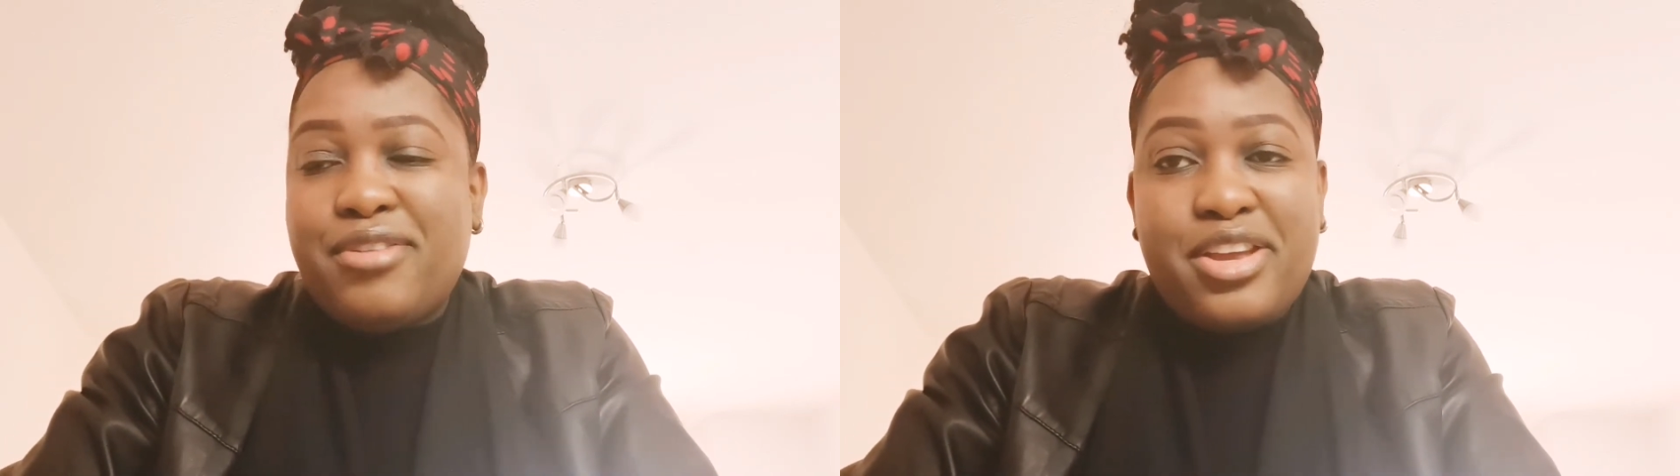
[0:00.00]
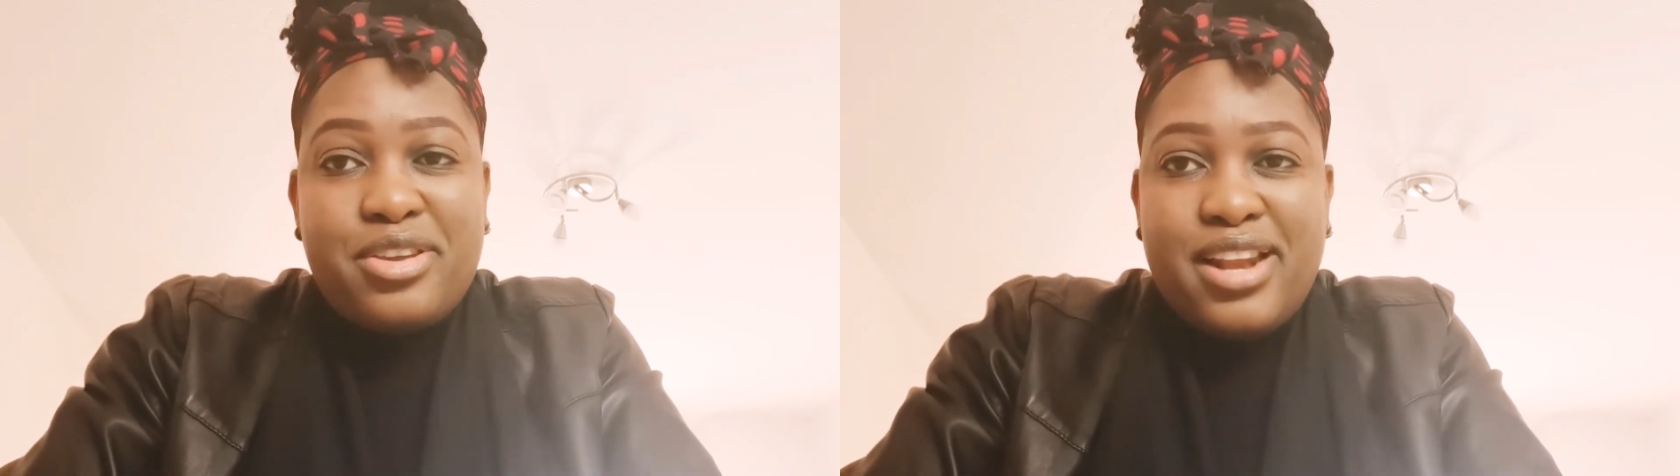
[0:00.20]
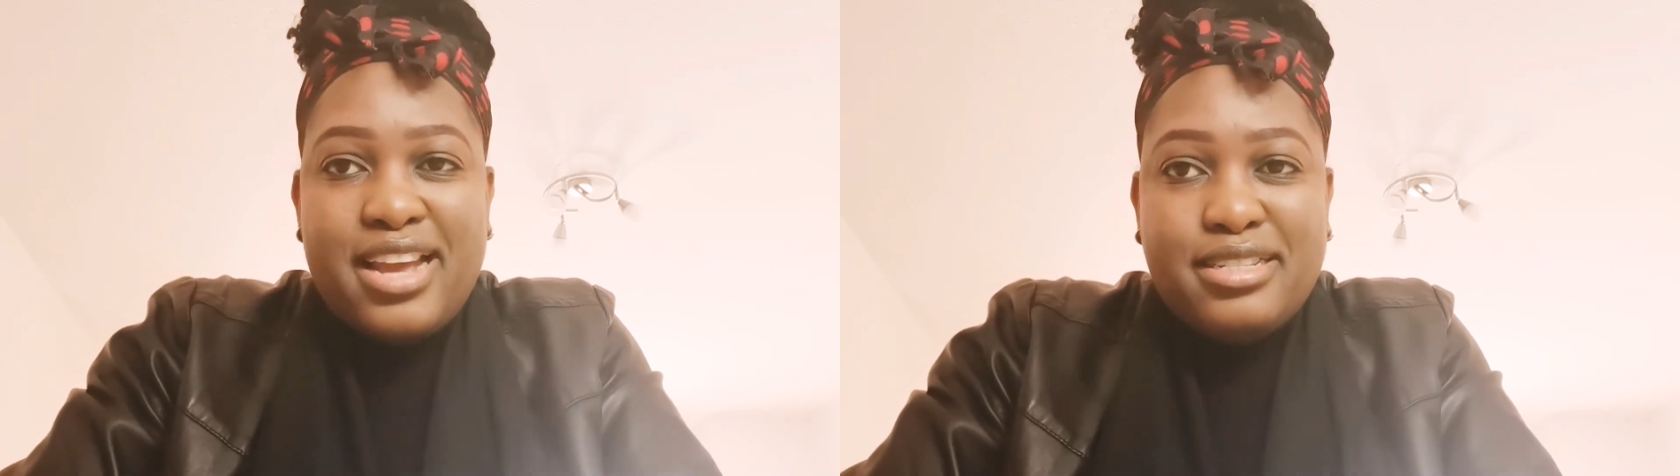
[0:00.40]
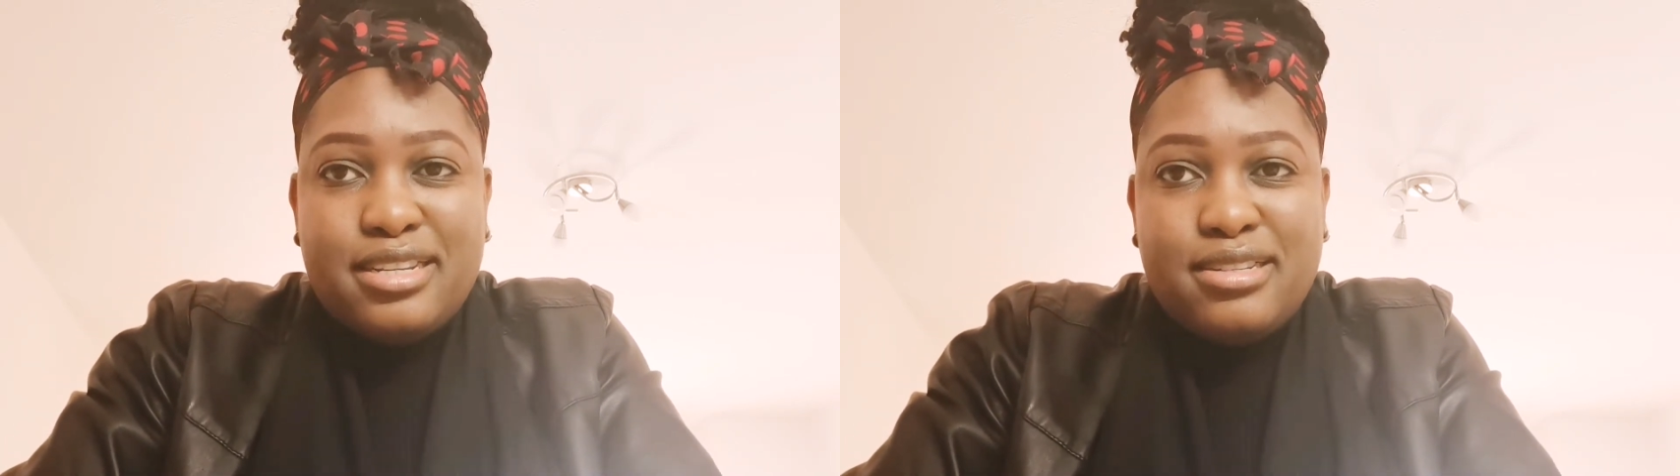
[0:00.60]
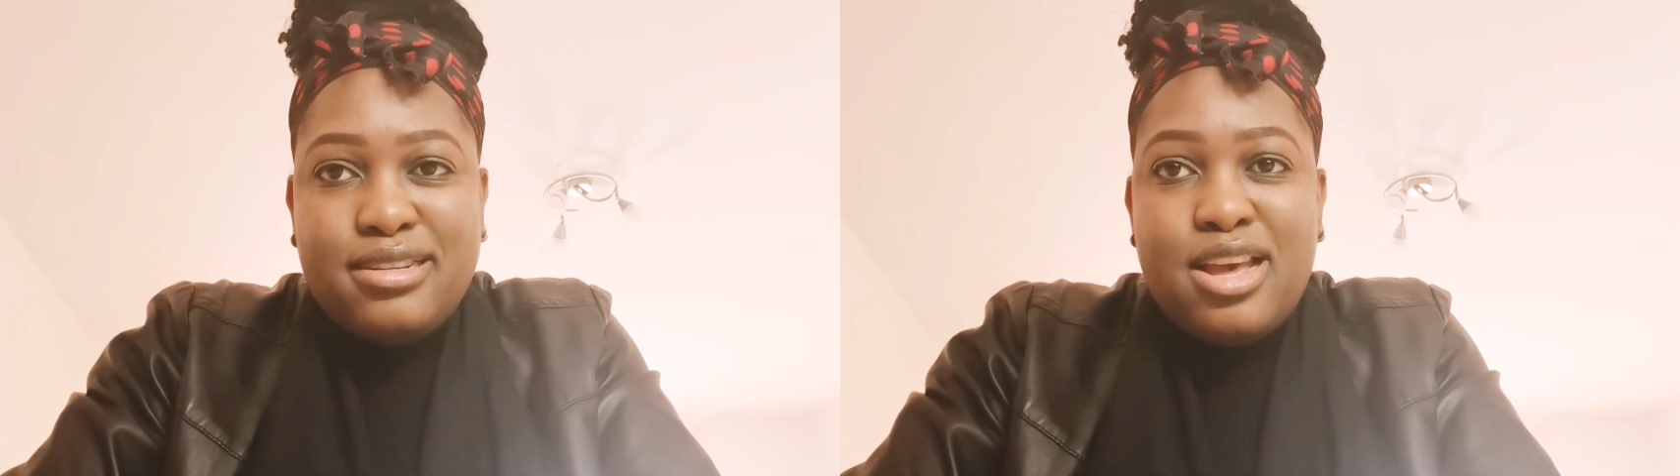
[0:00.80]

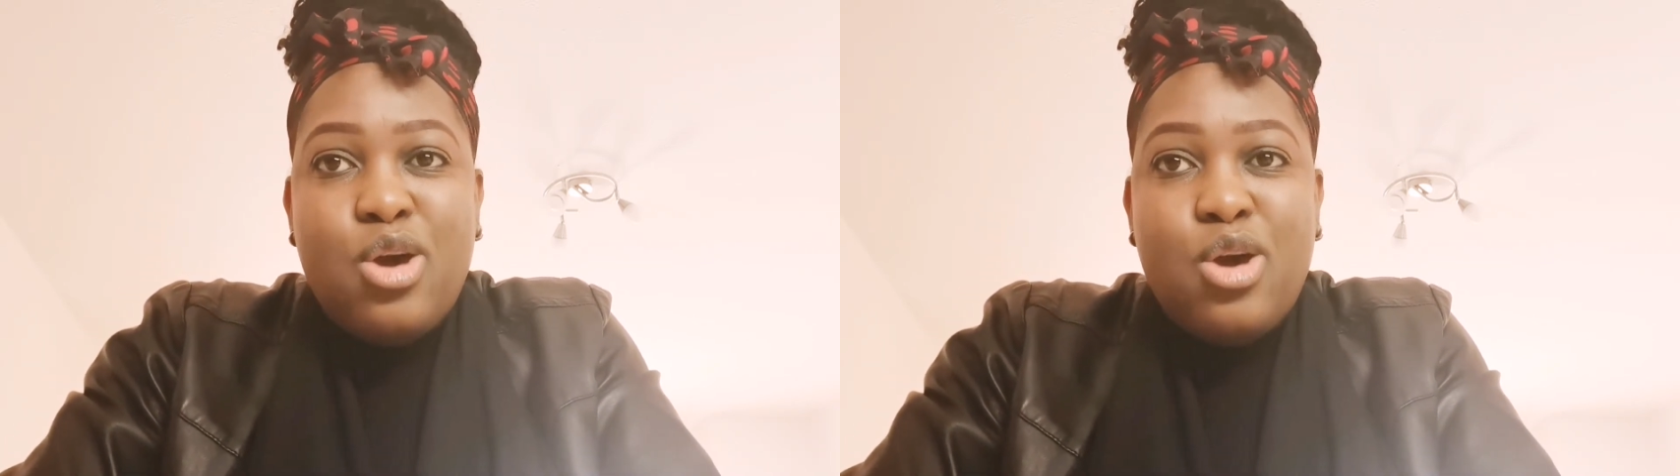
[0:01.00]
regulated,